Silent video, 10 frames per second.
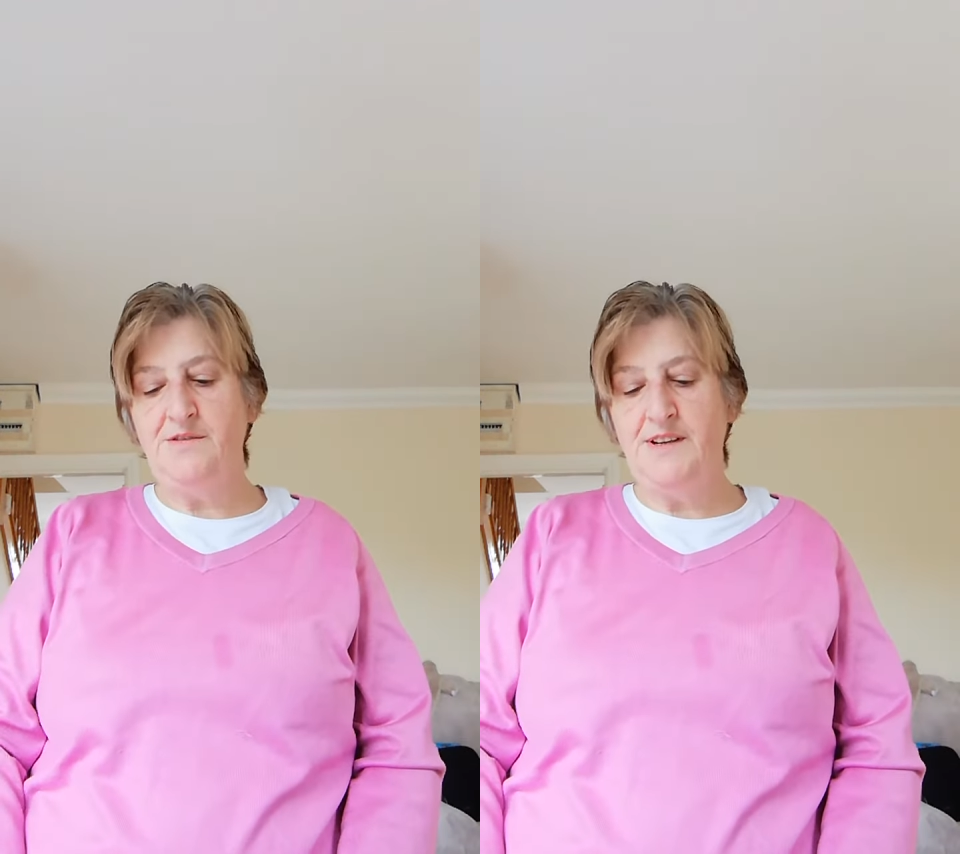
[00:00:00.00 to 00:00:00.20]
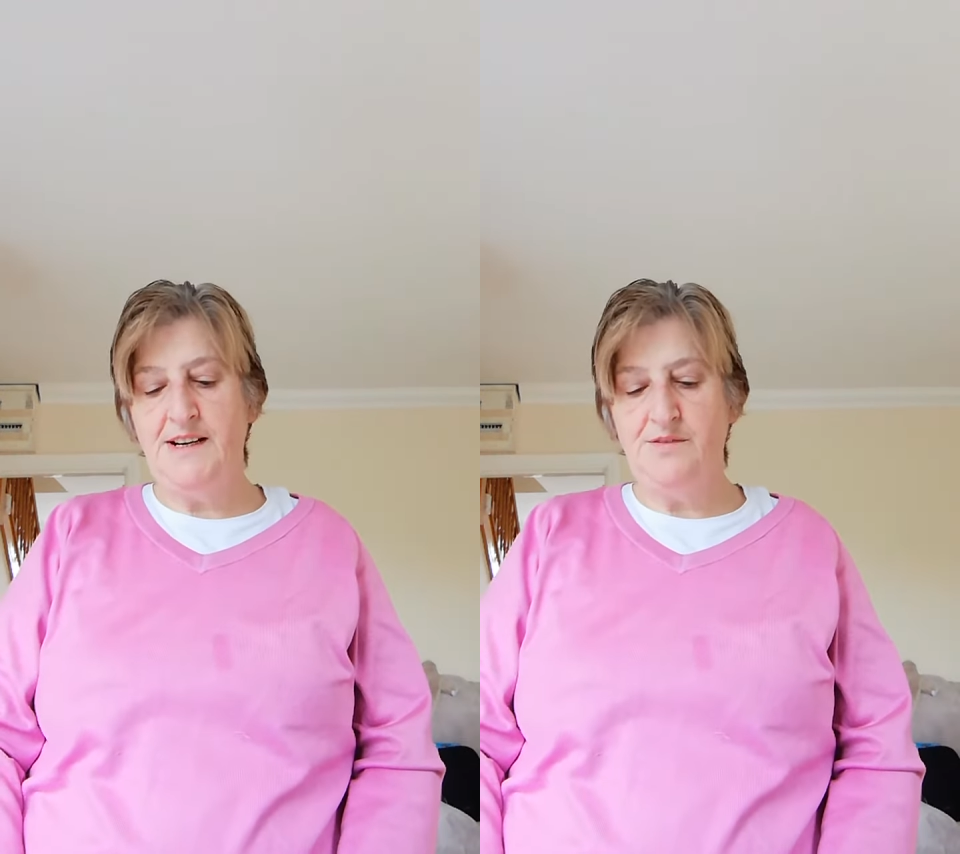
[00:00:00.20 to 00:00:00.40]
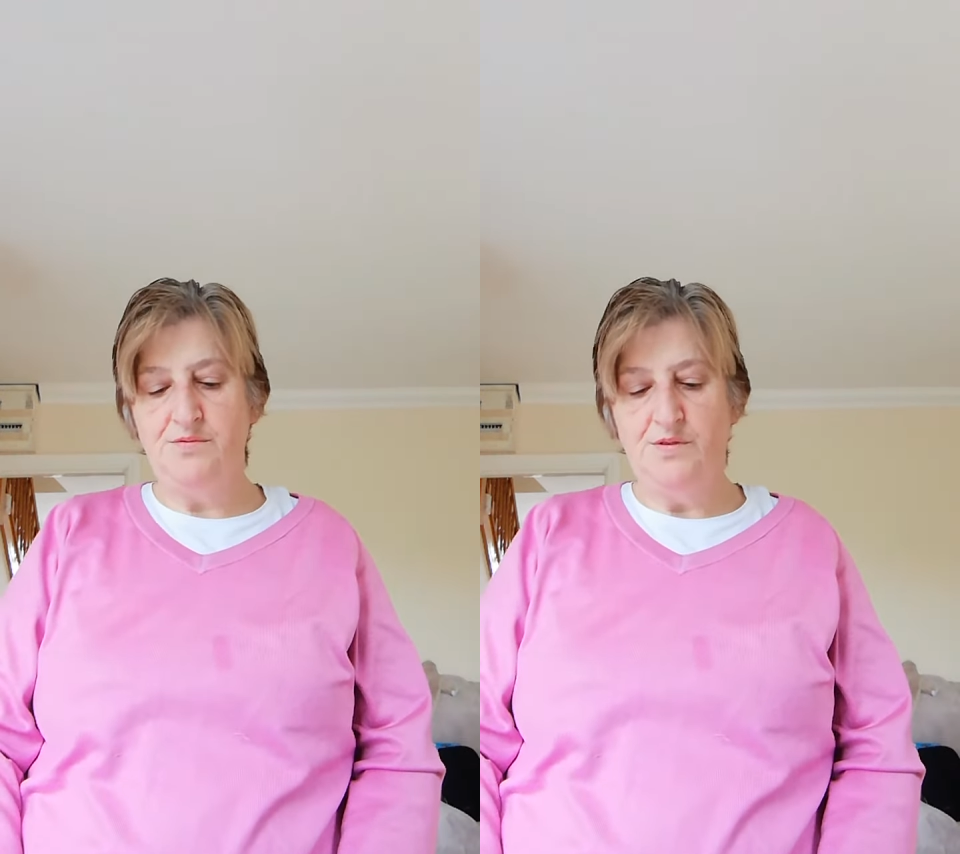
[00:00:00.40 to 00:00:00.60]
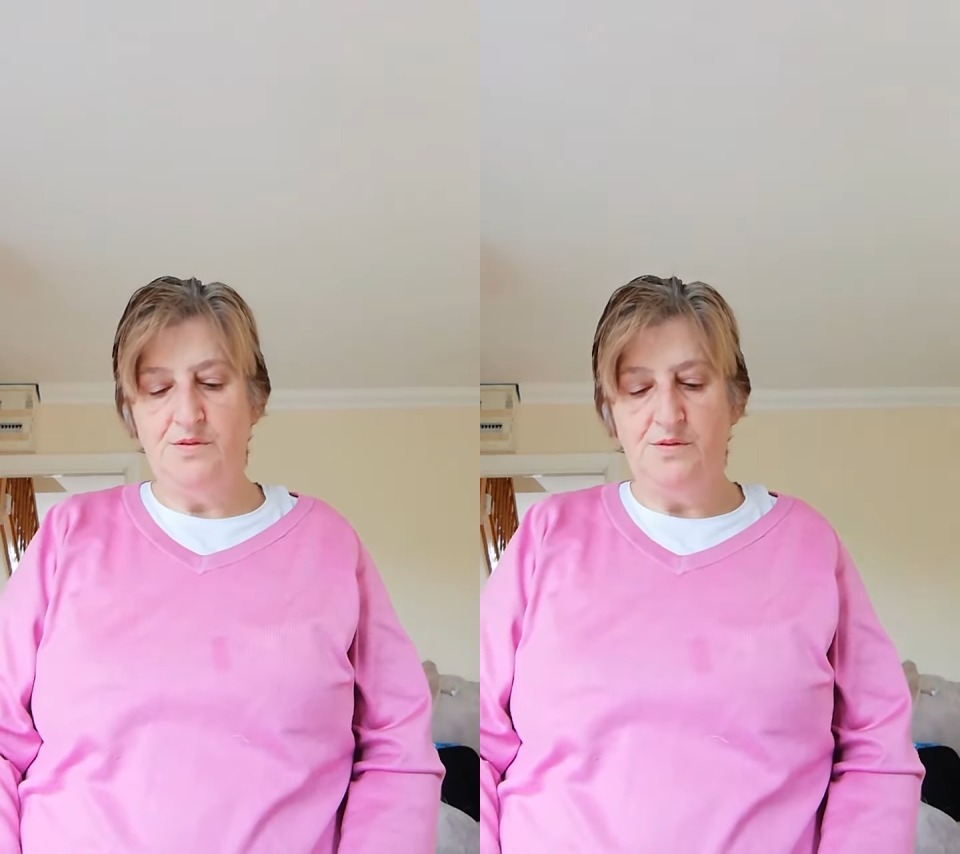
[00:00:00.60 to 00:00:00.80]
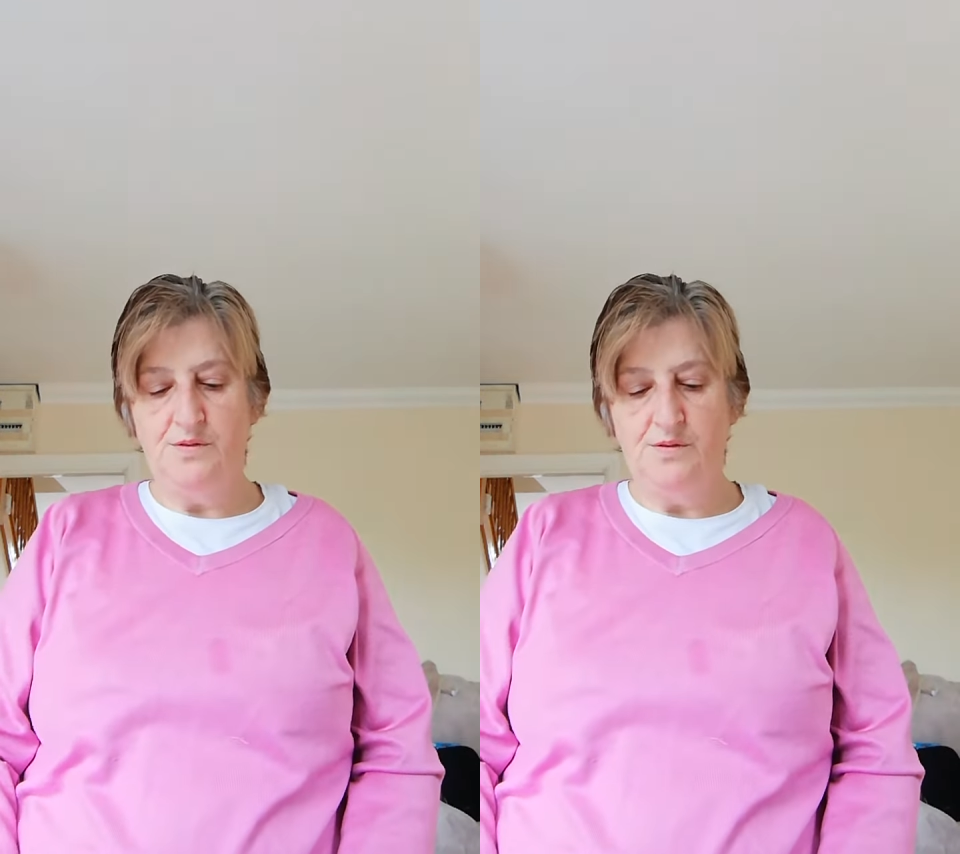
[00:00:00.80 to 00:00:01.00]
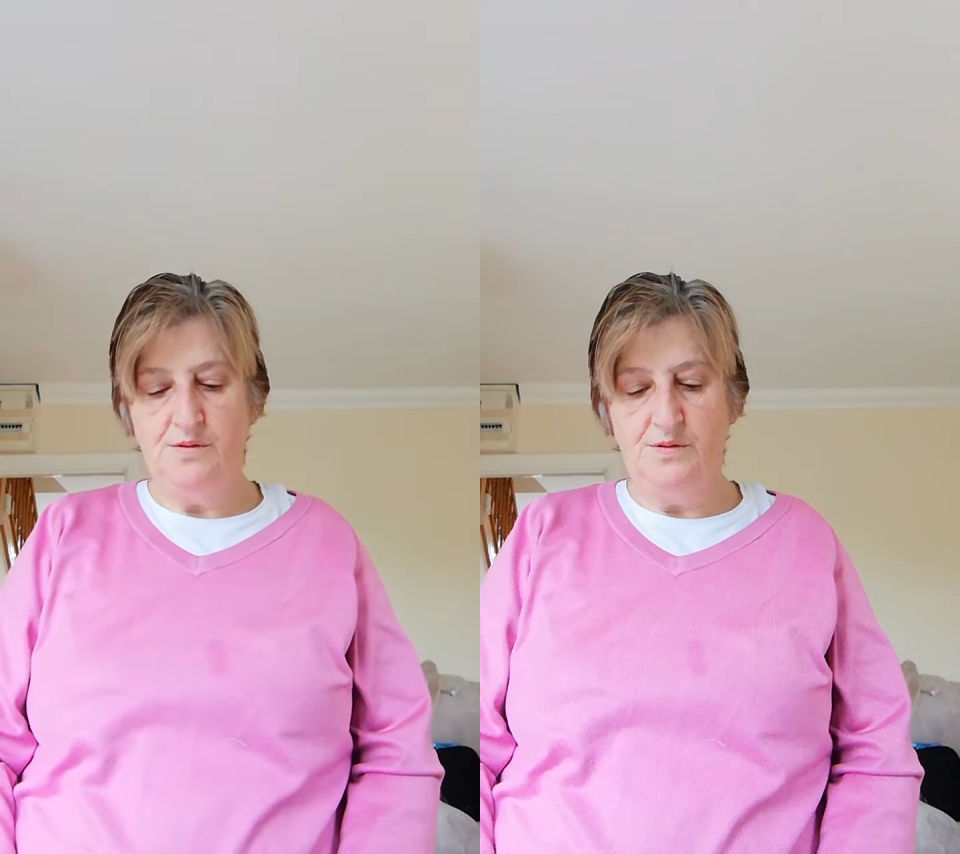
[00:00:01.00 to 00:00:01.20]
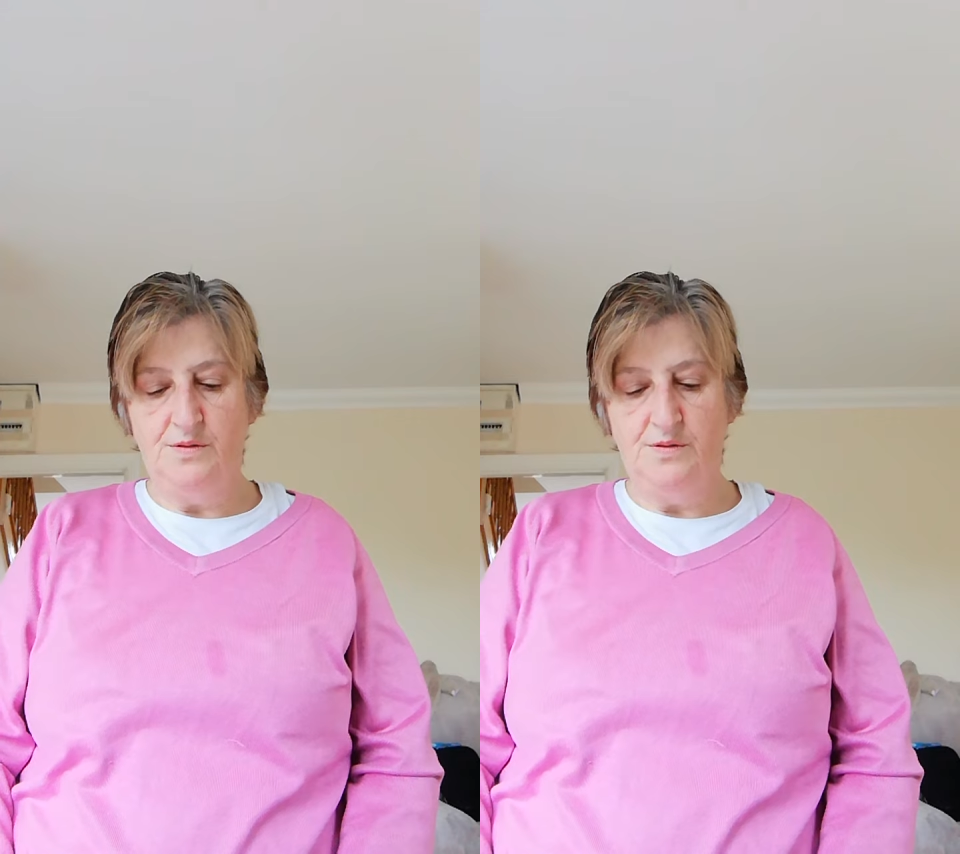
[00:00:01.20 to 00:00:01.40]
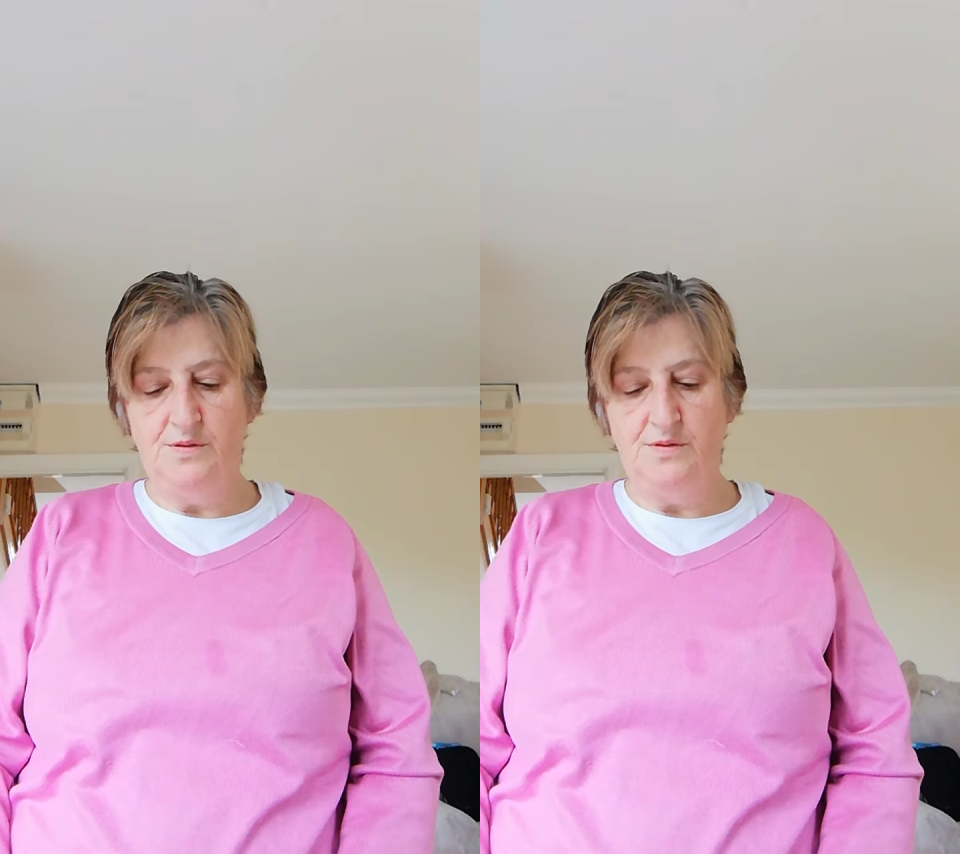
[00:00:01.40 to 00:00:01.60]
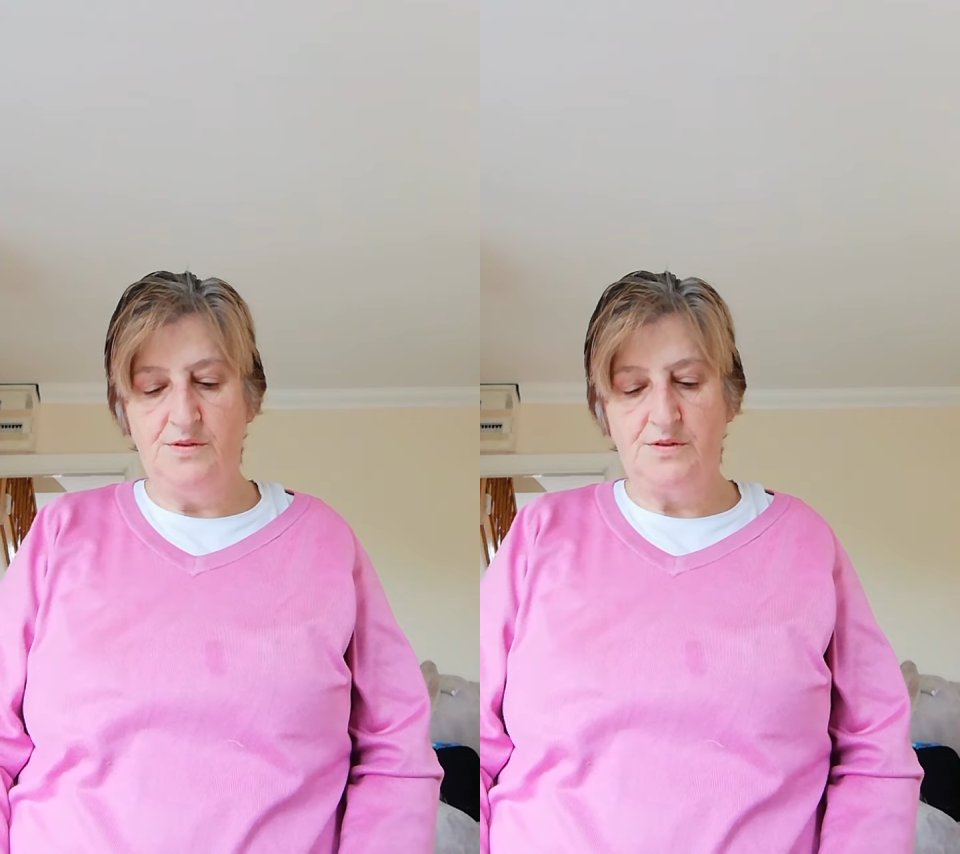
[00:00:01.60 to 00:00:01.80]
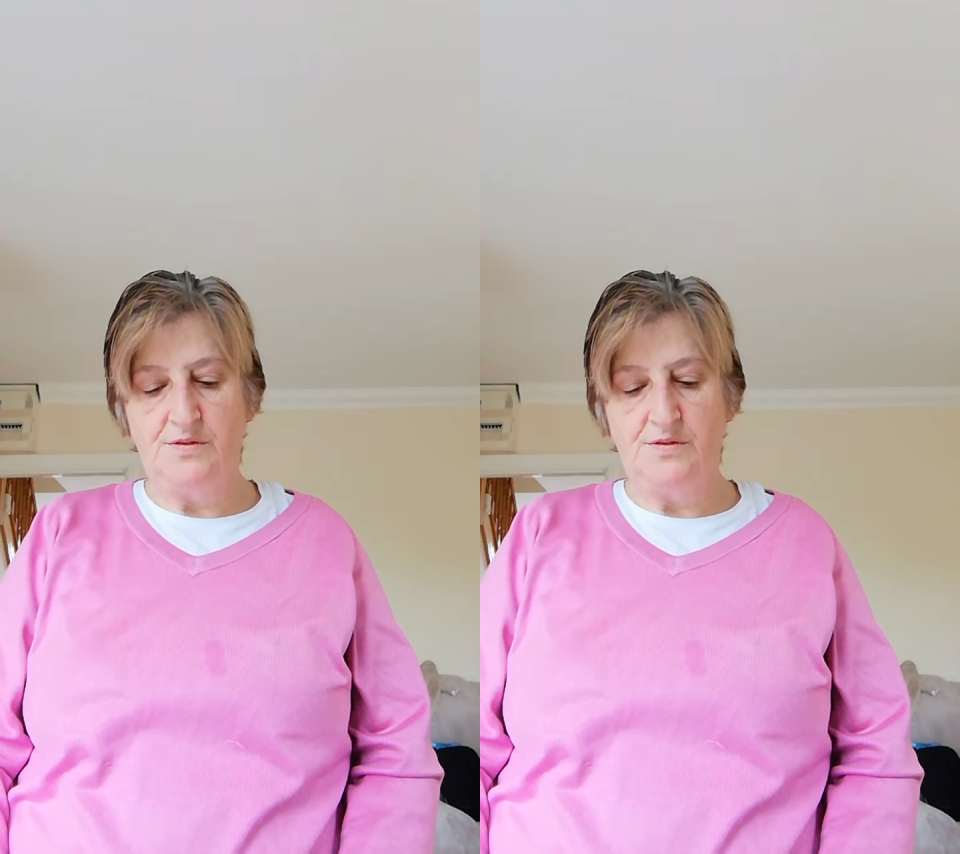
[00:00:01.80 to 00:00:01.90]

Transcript: red rose